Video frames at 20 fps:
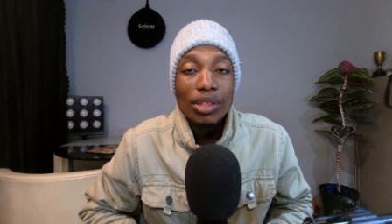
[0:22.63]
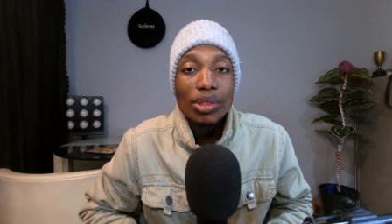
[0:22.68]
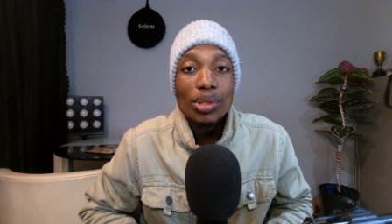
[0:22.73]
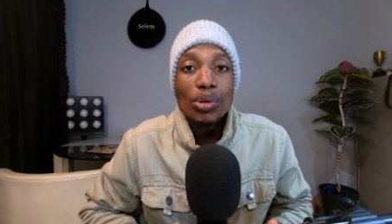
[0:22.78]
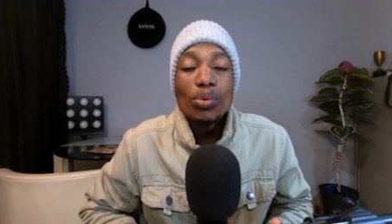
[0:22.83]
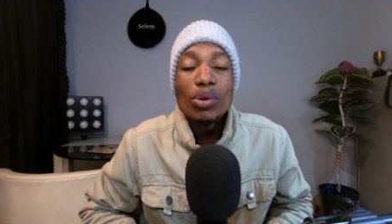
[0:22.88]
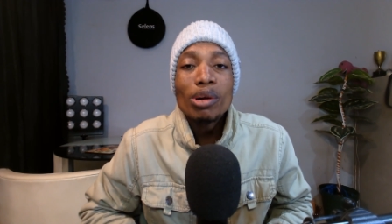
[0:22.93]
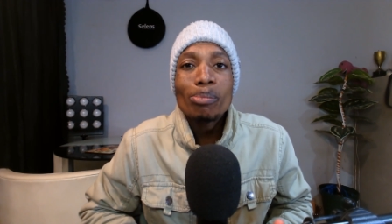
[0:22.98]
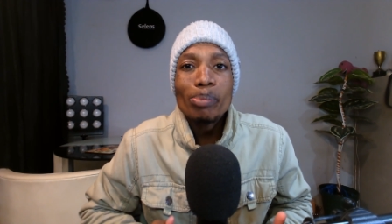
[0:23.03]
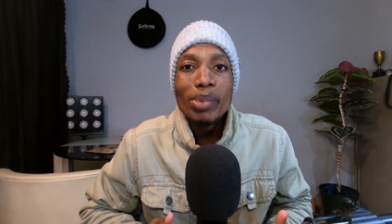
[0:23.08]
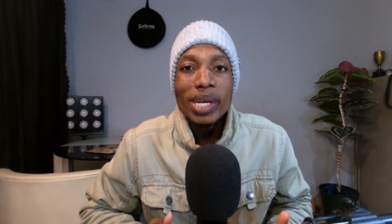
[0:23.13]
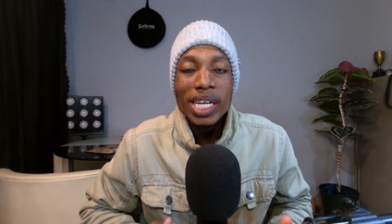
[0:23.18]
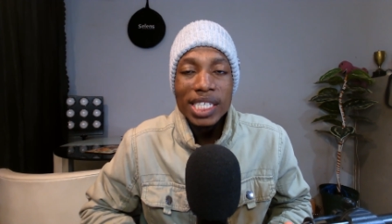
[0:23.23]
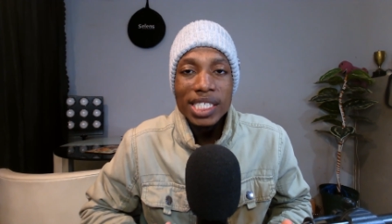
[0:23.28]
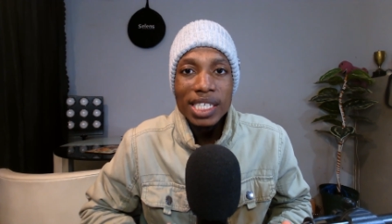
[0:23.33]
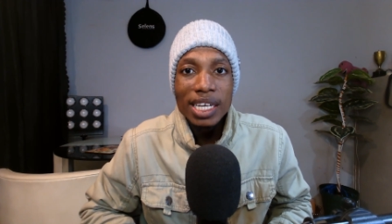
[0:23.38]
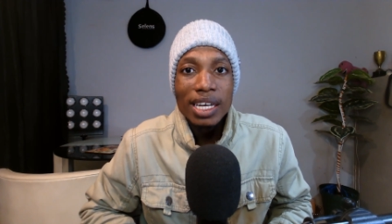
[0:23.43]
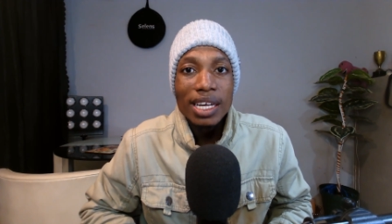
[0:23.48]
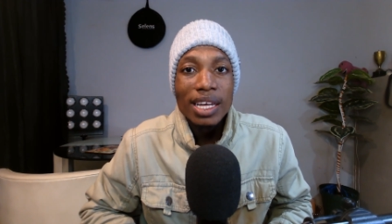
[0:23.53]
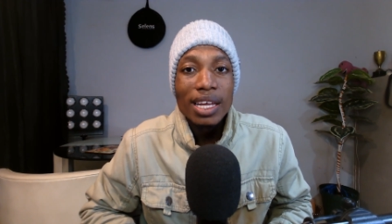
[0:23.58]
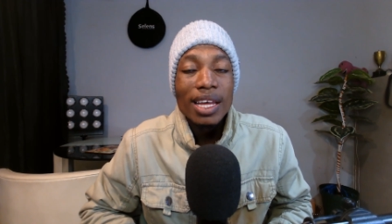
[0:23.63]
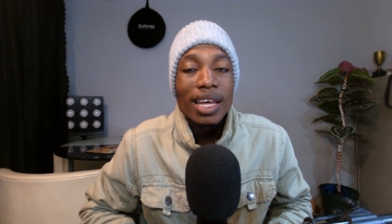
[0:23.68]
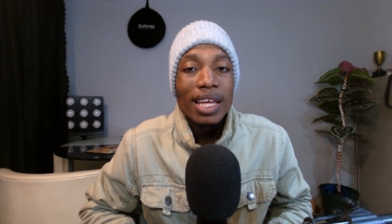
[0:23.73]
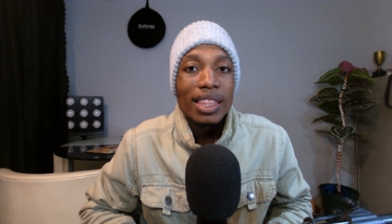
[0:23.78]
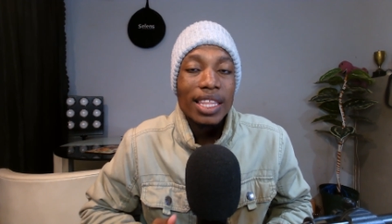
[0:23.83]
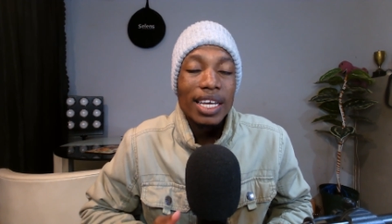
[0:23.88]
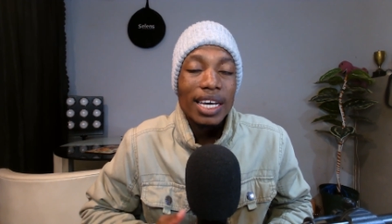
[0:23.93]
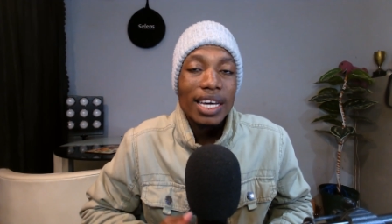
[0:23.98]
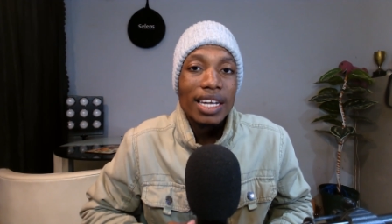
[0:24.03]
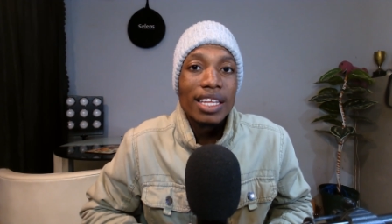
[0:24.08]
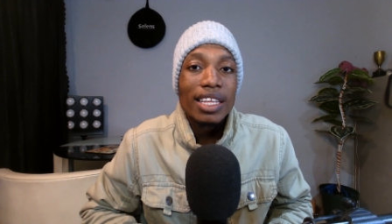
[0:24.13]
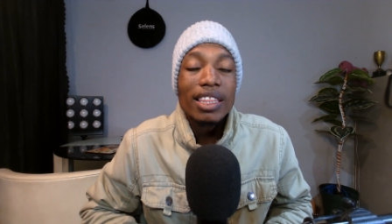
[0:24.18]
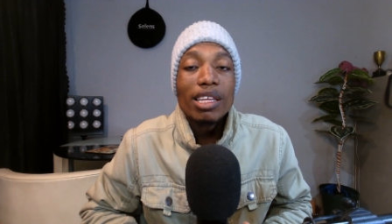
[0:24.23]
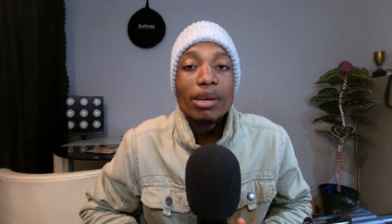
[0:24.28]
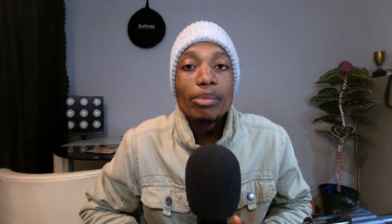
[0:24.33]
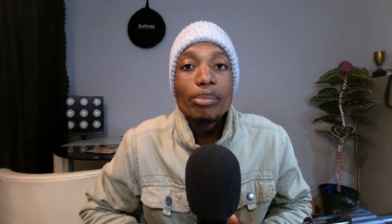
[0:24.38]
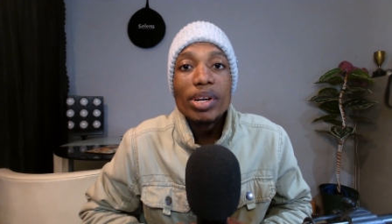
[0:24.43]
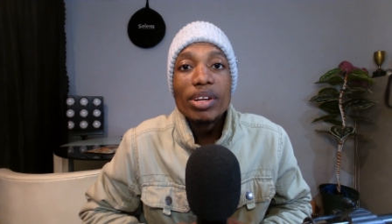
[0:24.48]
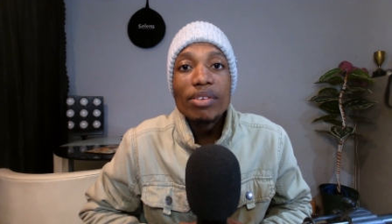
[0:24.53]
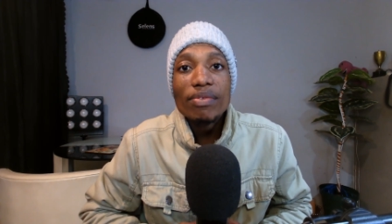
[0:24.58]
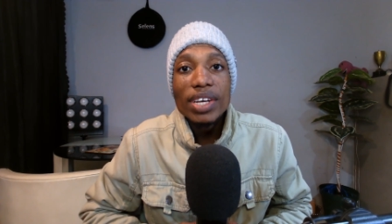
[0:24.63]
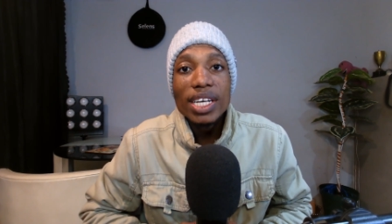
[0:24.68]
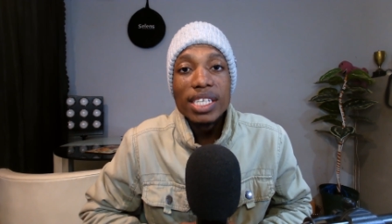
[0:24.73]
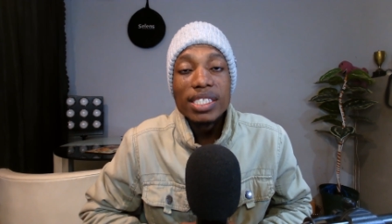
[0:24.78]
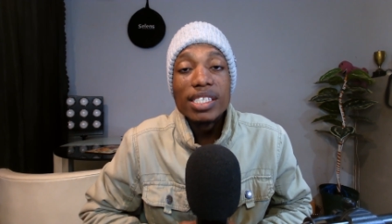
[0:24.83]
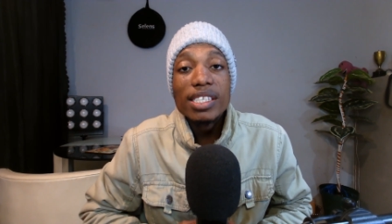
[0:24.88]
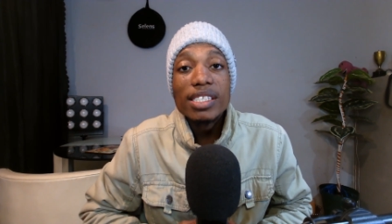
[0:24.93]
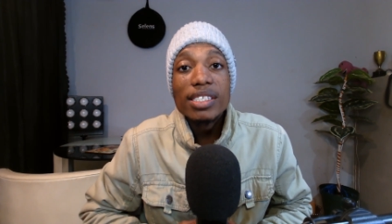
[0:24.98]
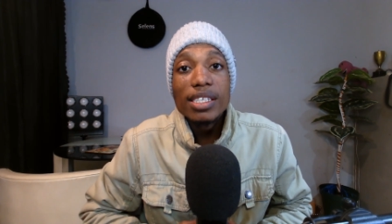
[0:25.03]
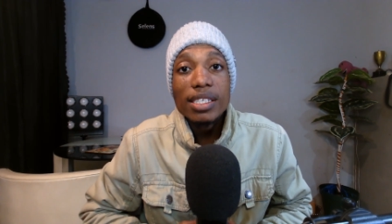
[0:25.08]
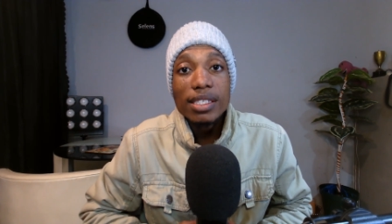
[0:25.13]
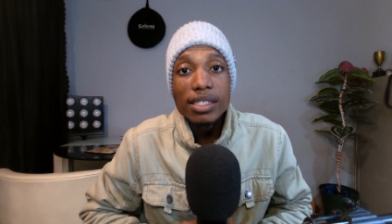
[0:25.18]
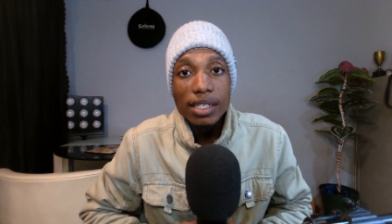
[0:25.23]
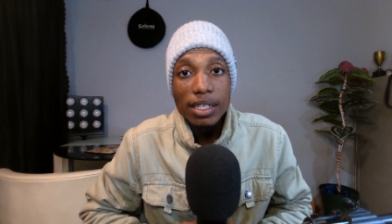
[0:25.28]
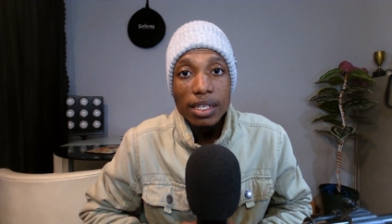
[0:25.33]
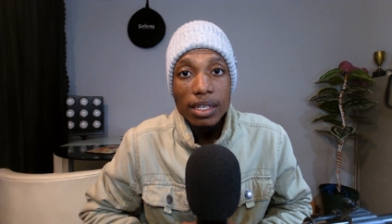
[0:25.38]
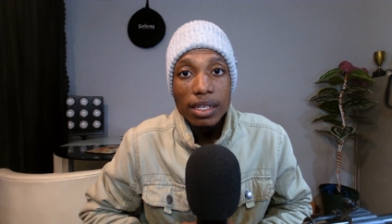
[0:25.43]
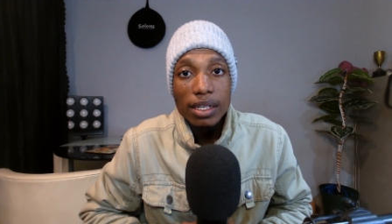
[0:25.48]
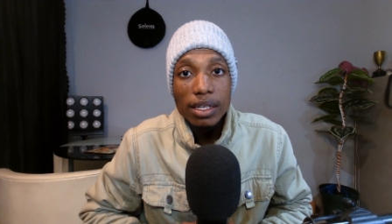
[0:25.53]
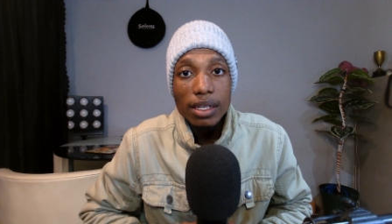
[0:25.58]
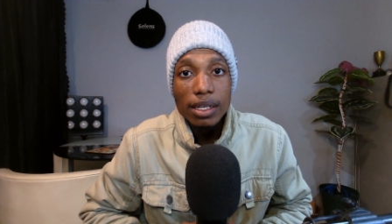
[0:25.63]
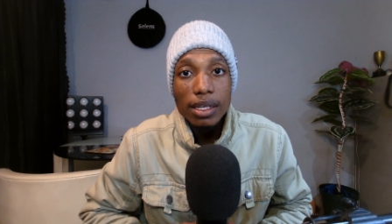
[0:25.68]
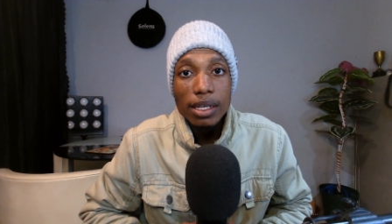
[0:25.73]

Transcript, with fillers: doing better than the previous season.